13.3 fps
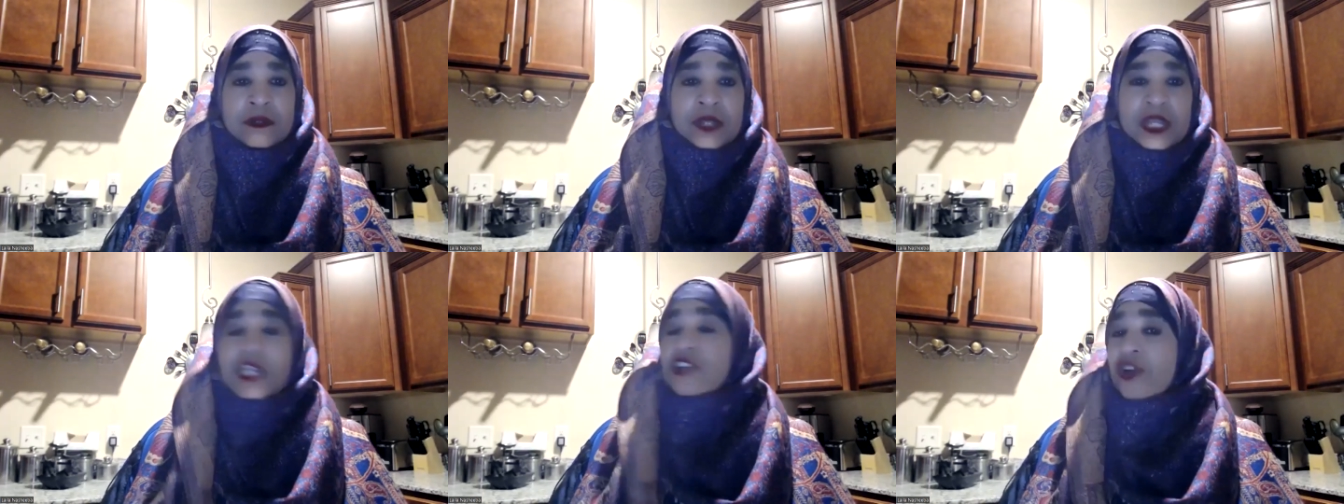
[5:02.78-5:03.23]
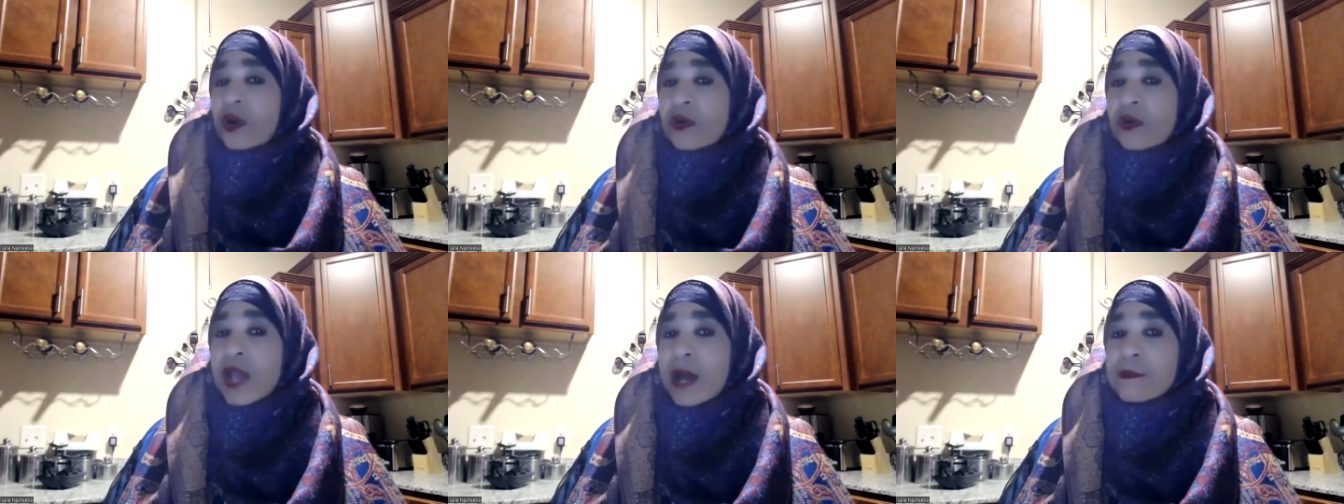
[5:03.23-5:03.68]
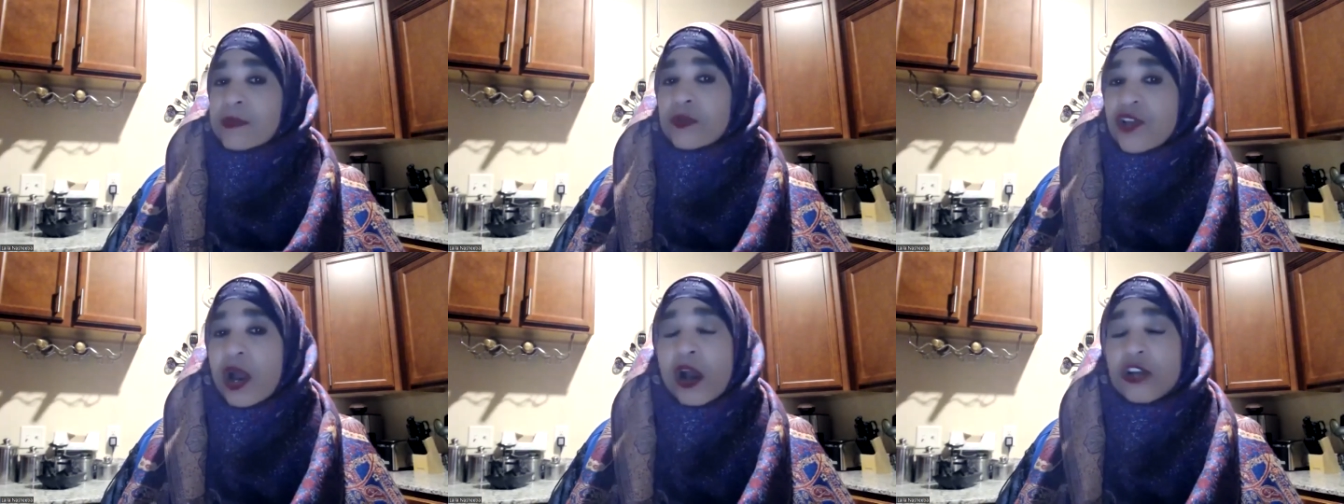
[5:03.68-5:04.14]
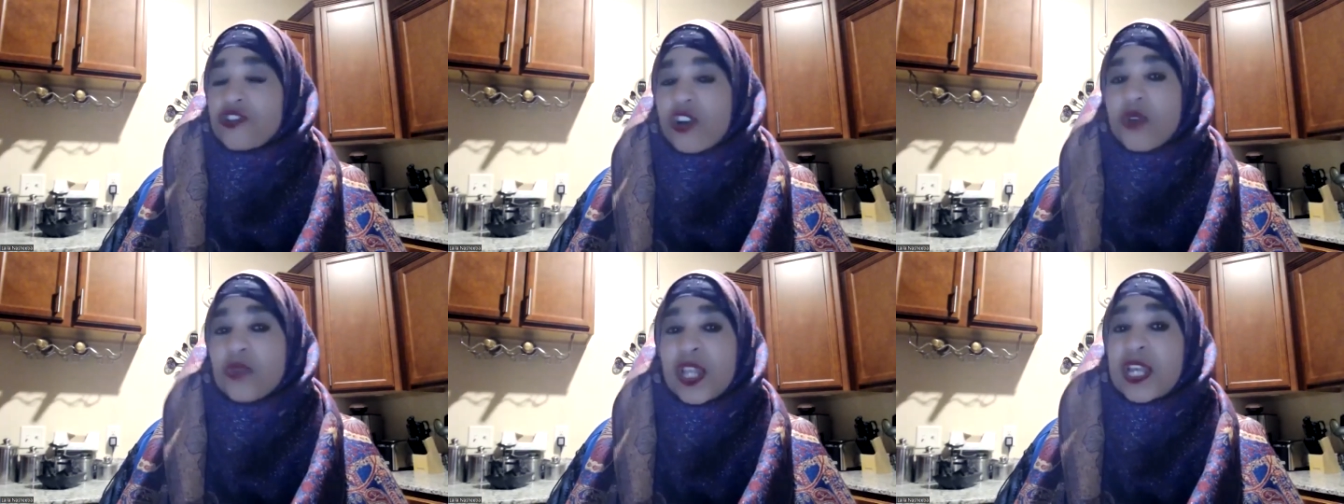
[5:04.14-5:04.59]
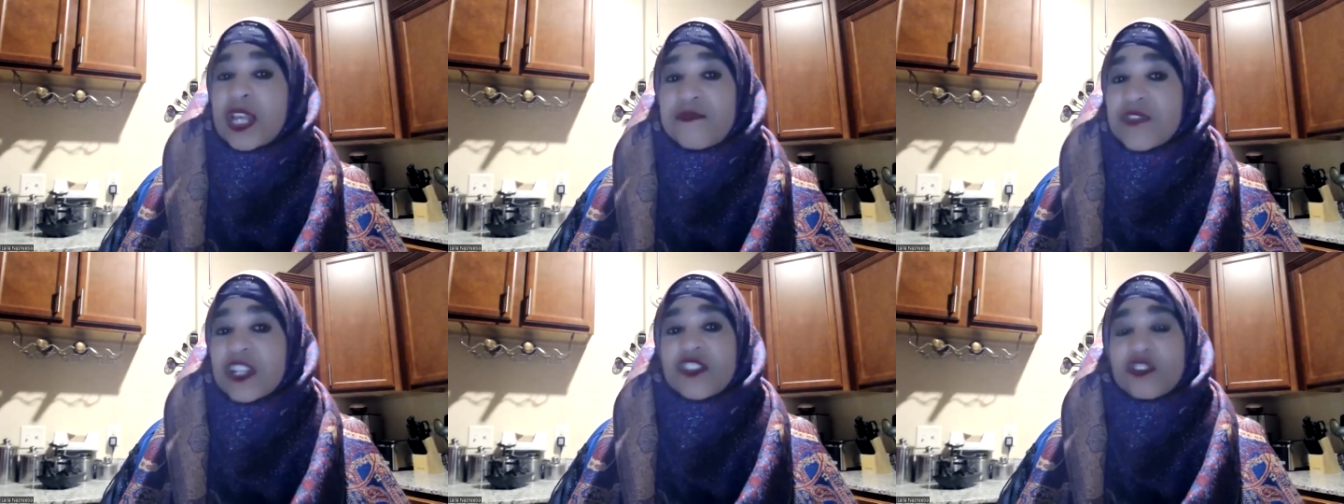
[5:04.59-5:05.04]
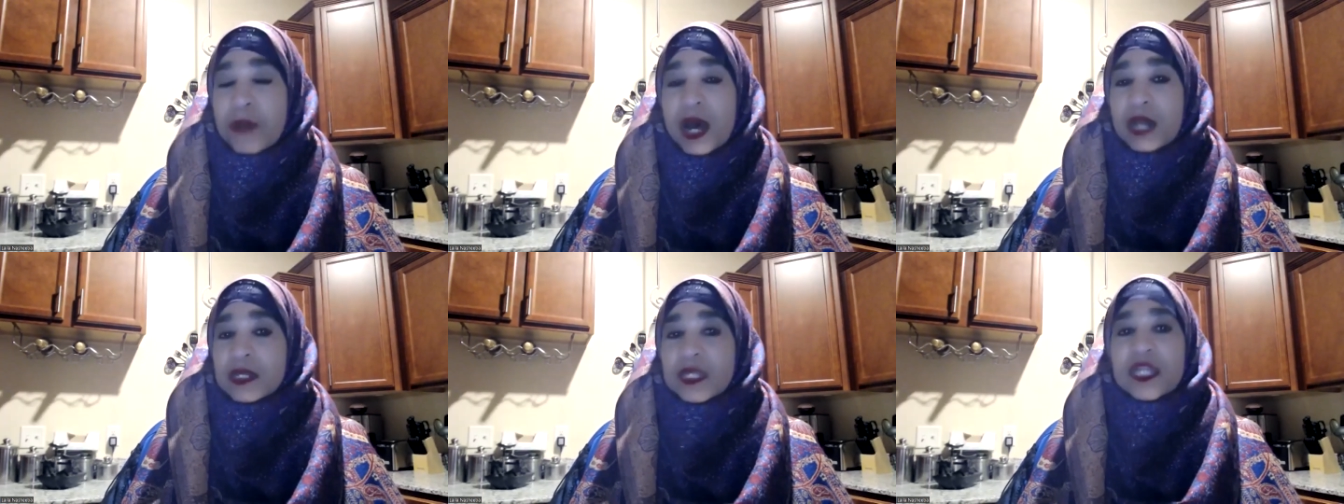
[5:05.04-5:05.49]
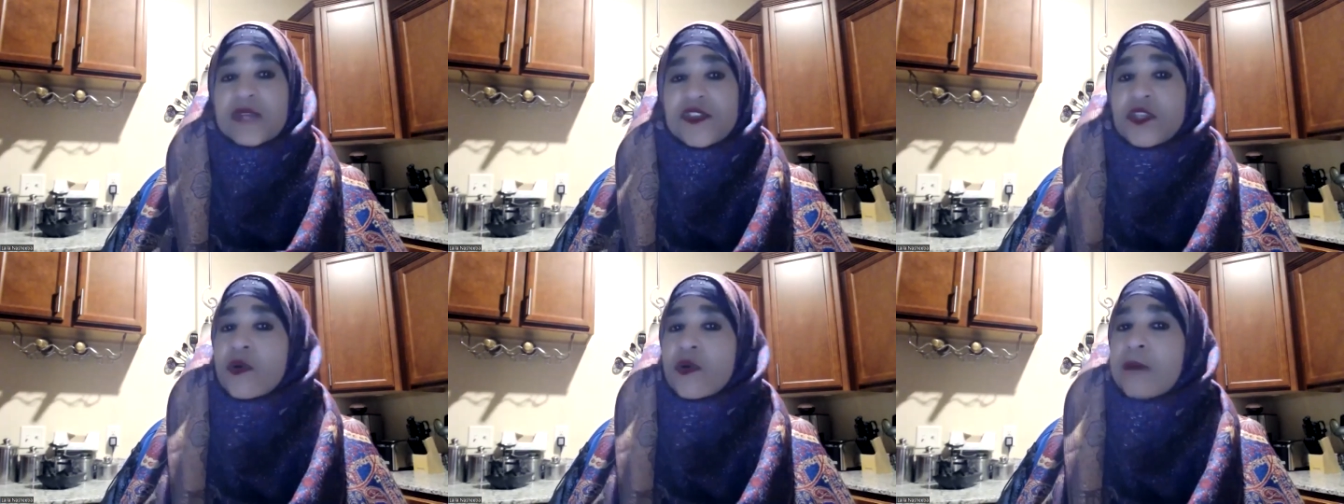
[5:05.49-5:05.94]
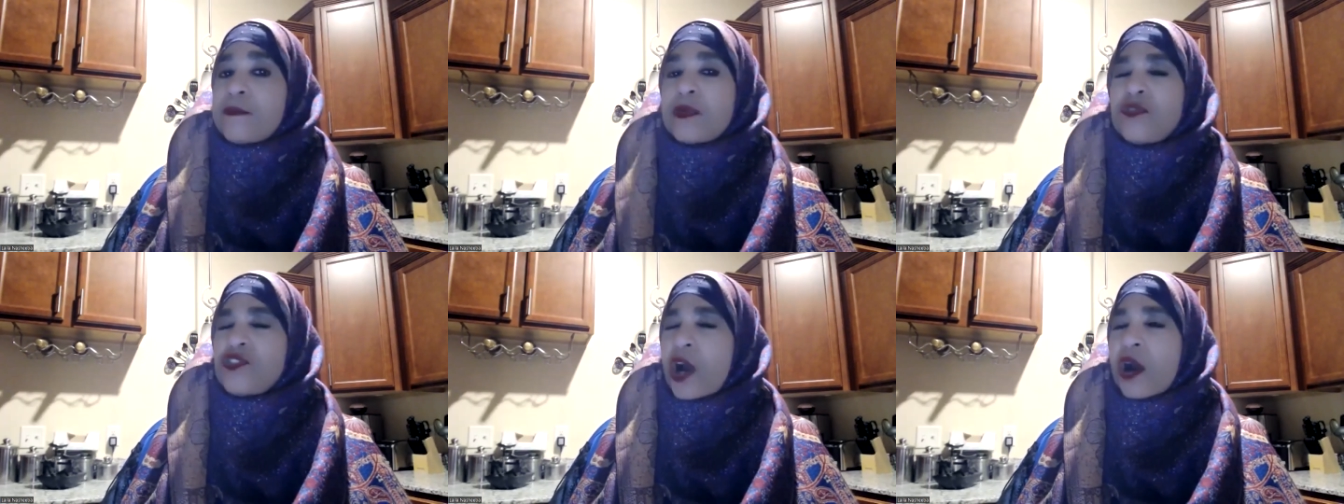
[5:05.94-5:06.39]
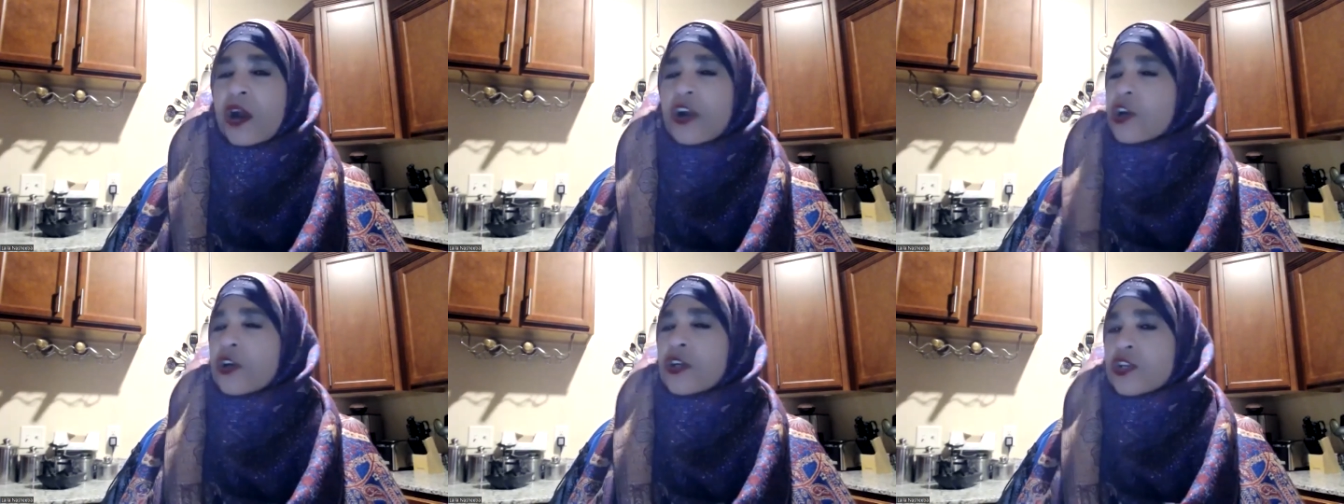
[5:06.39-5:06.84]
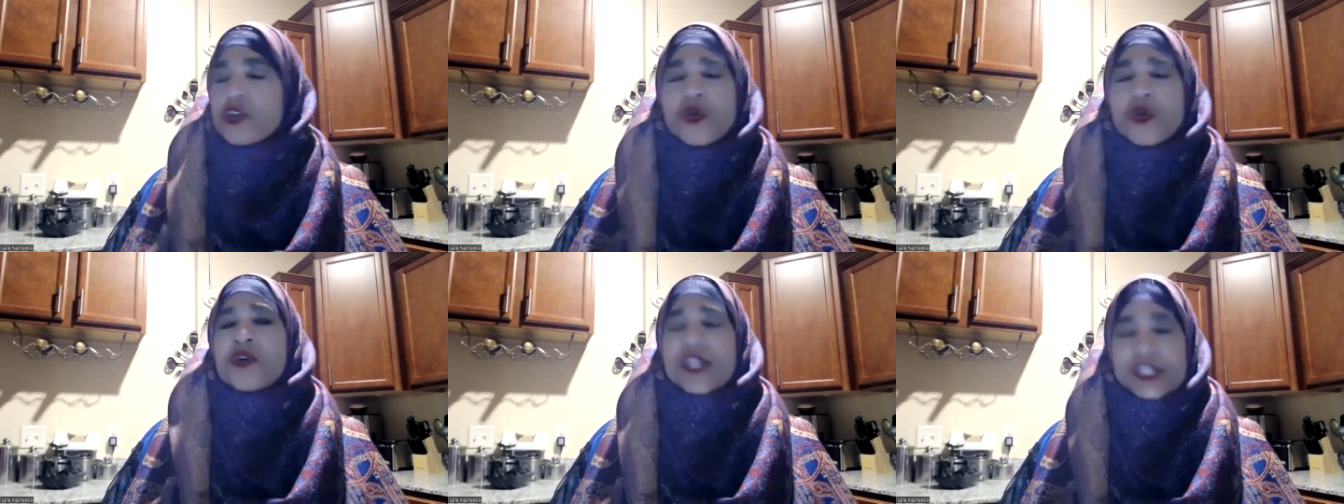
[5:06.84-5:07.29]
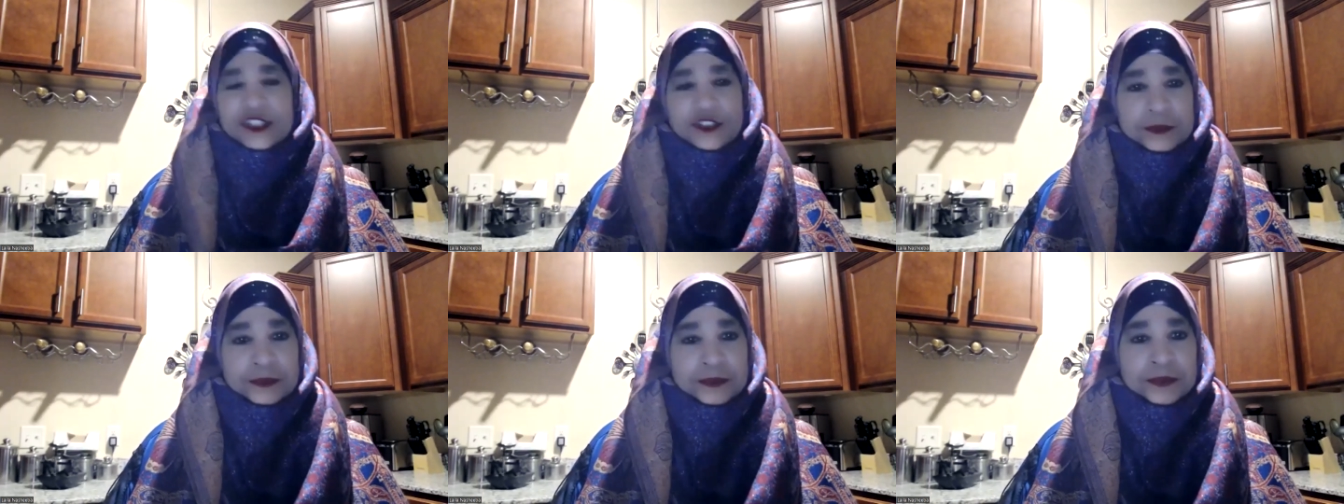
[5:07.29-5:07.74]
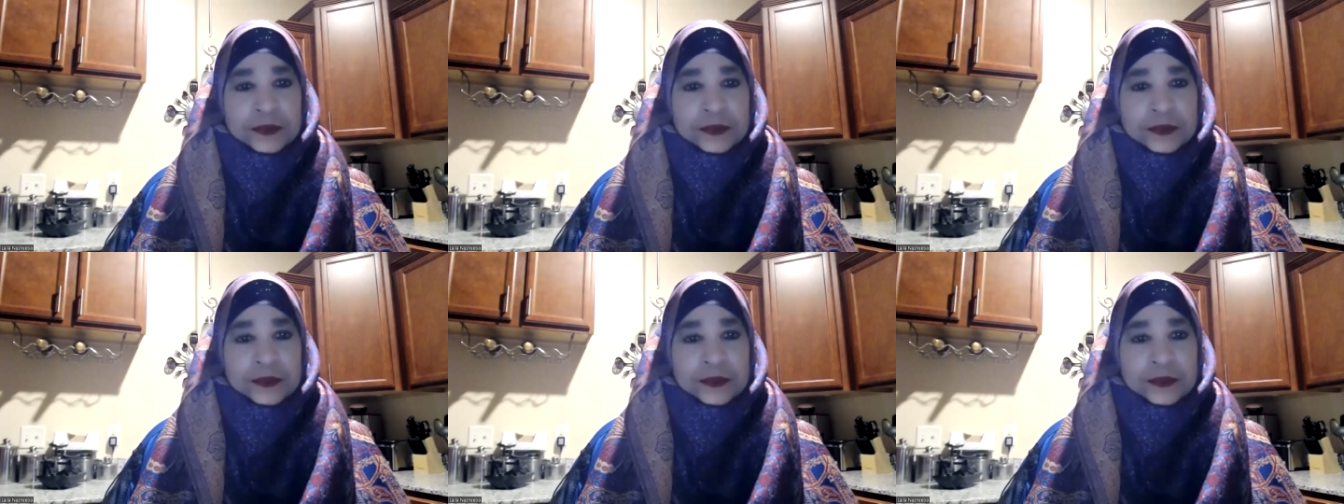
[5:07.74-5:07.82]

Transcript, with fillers: He told Abu Dar, don't leave this spot, even though Abu Dar heard a noise